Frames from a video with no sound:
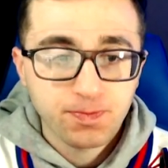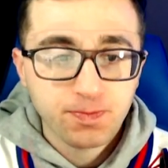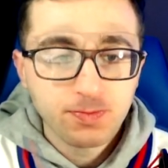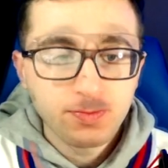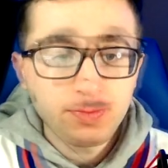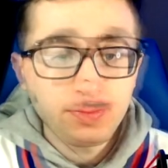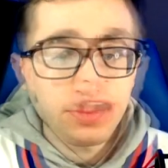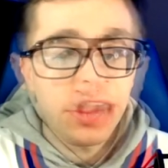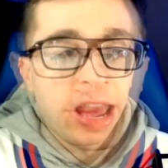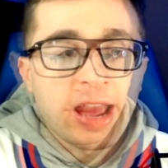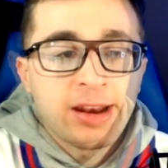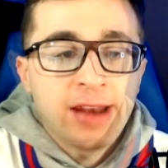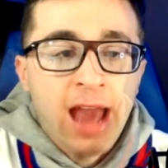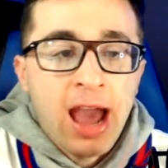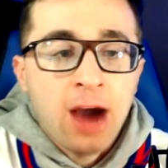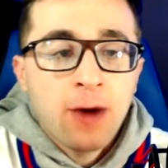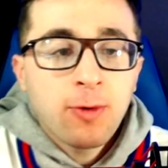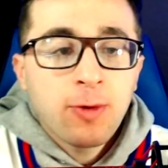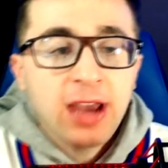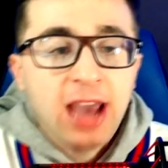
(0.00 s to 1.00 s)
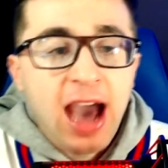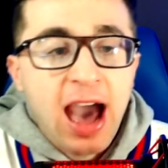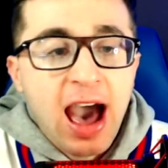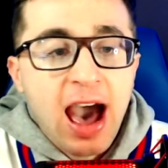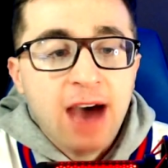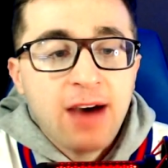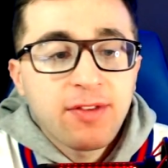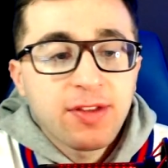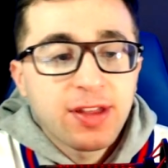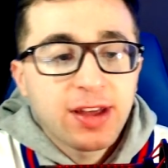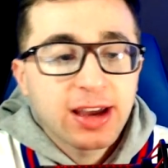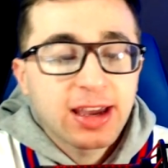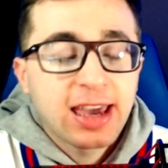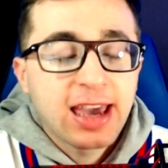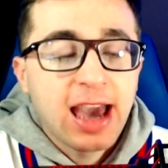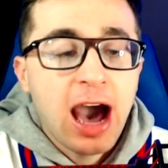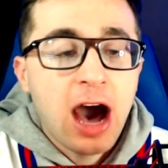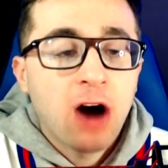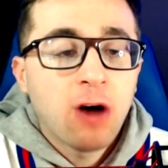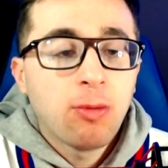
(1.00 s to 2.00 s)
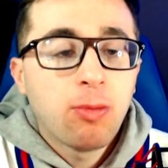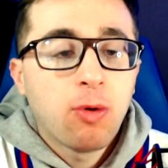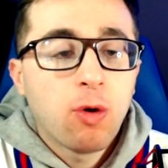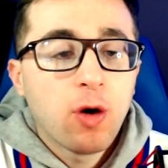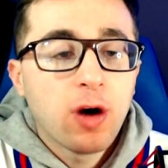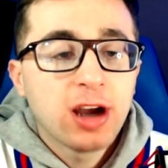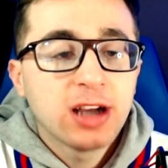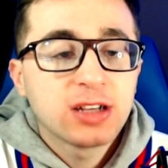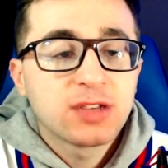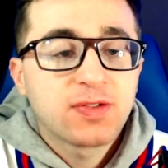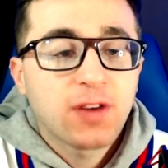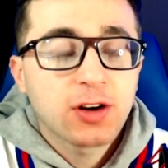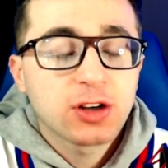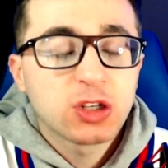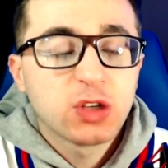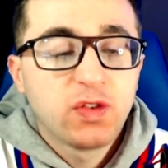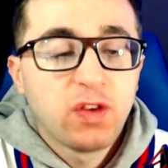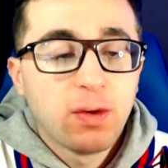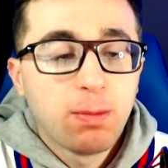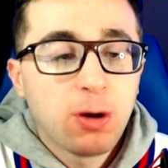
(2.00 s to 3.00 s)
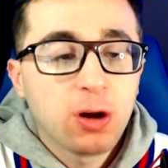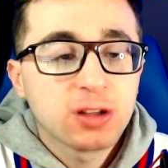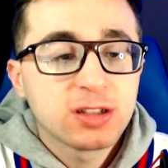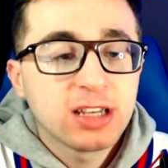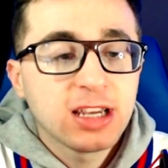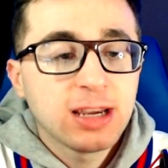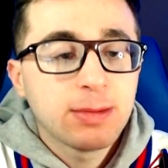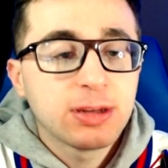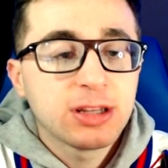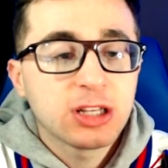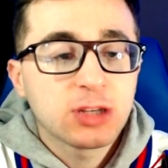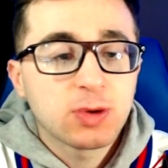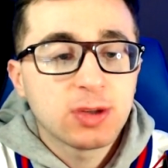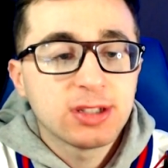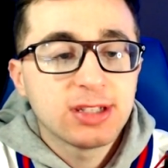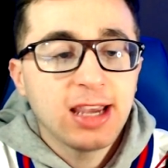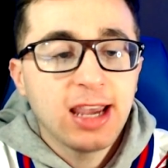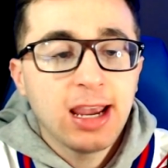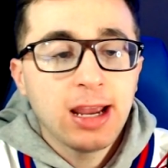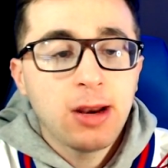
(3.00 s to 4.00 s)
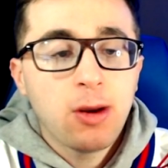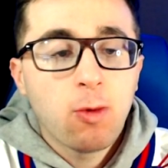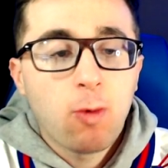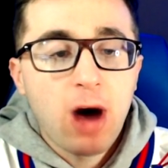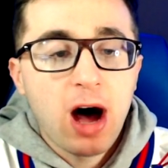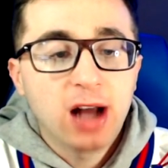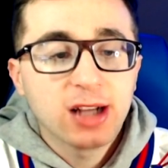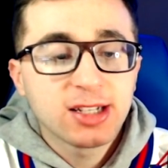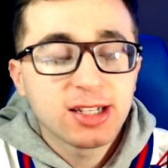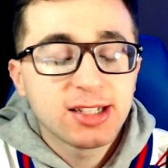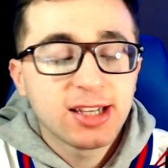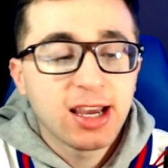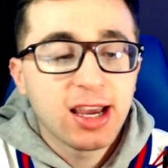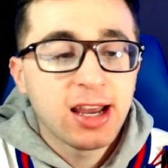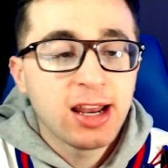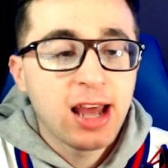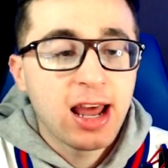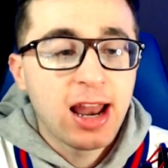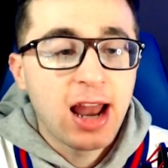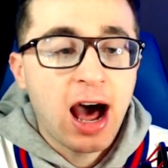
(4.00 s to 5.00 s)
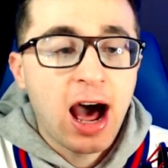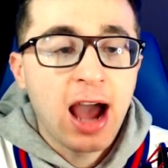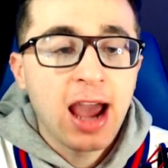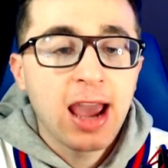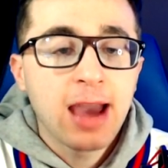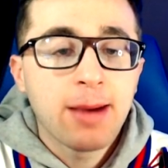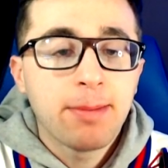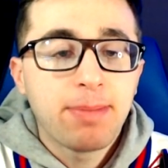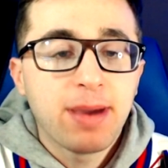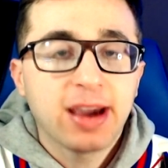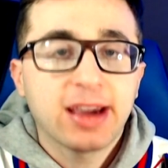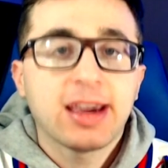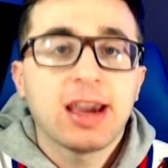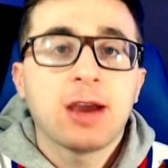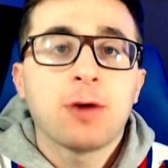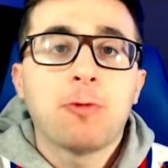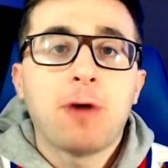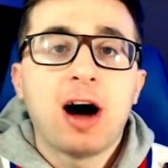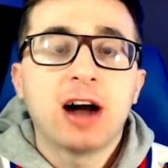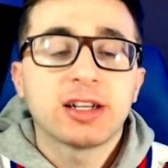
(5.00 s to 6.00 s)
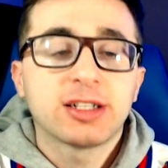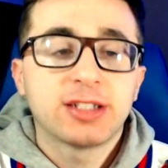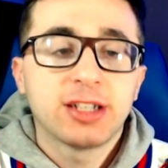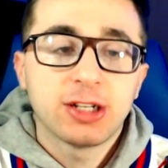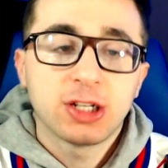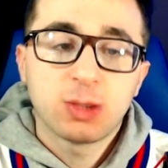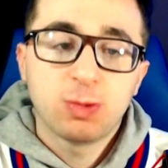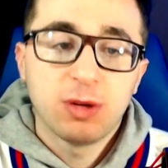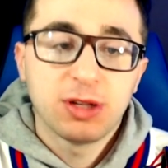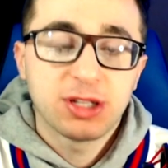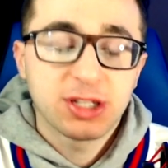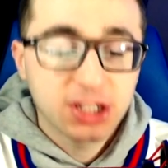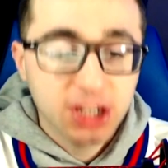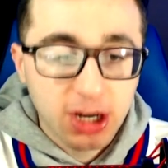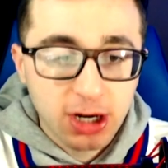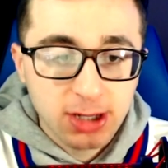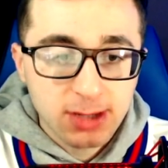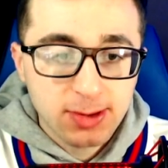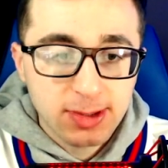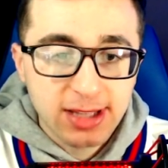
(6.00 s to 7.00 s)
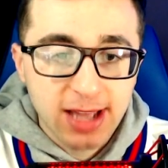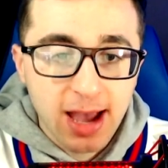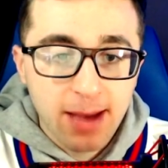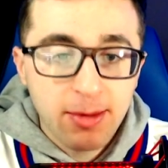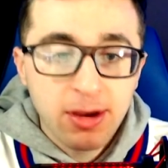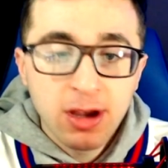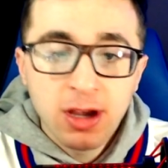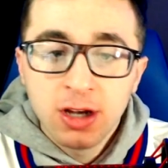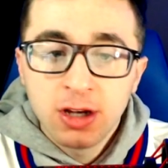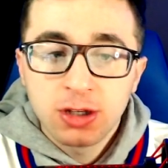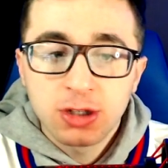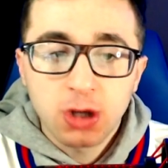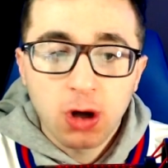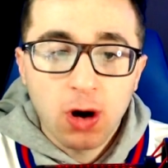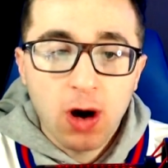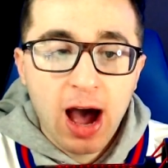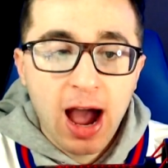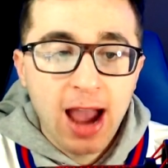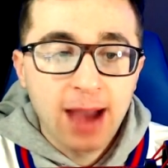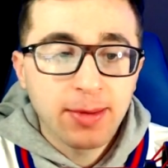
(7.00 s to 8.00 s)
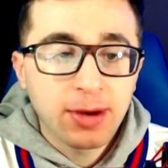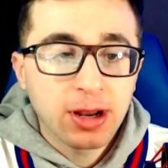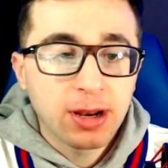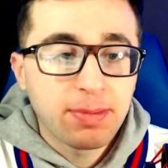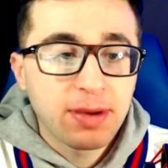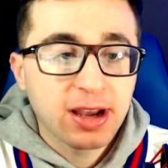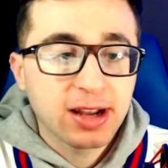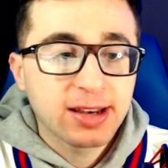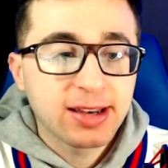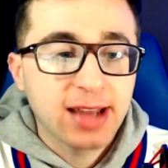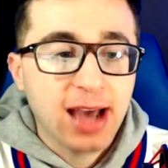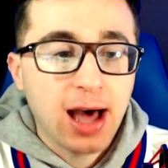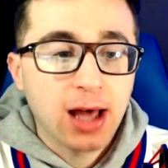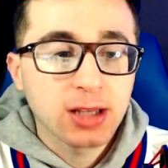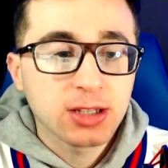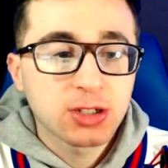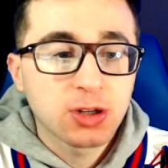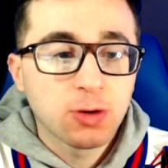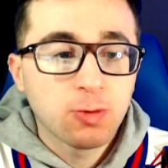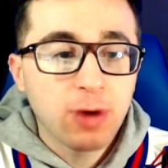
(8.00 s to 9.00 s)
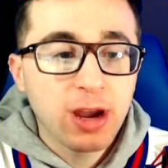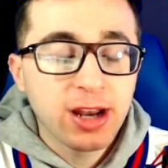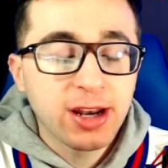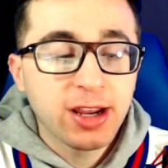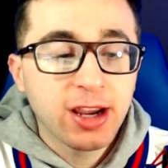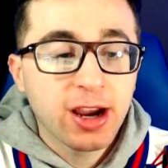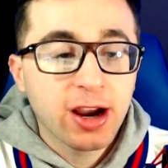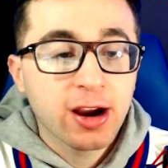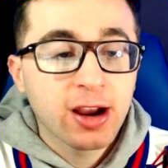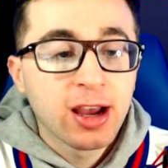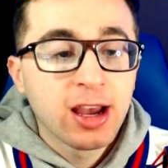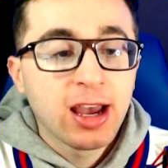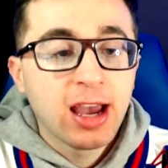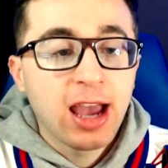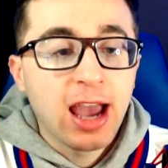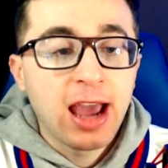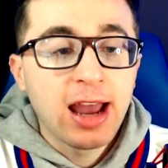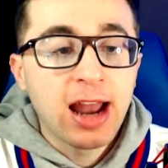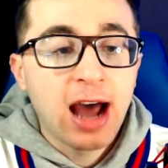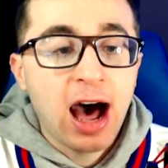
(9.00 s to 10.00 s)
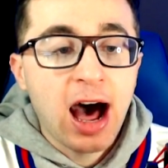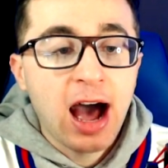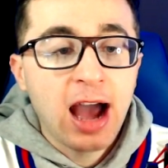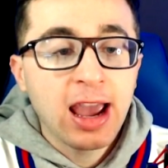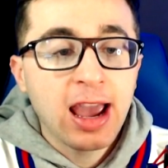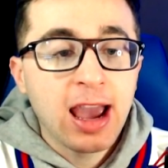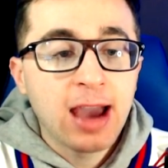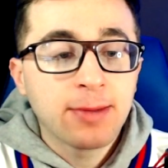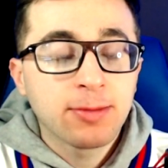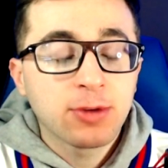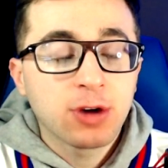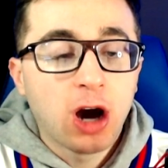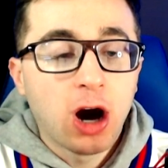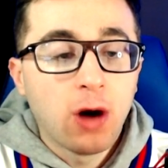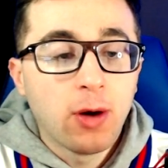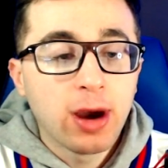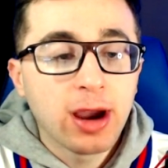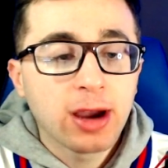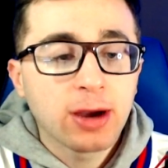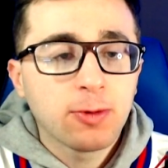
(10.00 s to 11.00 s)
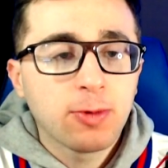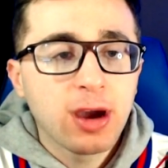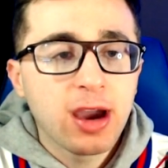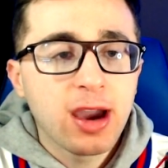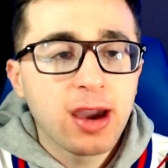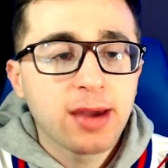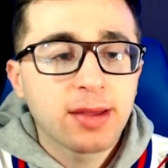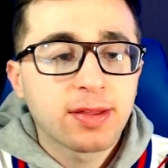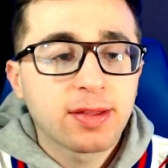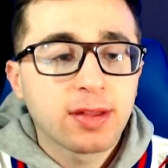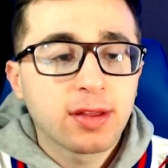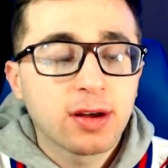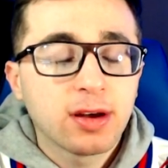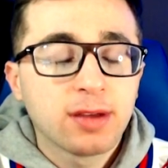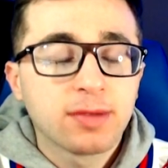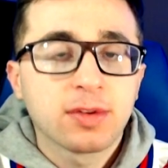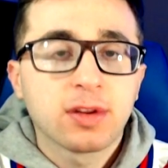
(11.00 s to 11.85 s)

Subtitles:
Okay, now we have the Cowboys versus football team, but this one's in Washington, and I am picking Washington to split the series with them. So I am going to pick Dallas to win here, and I am going with...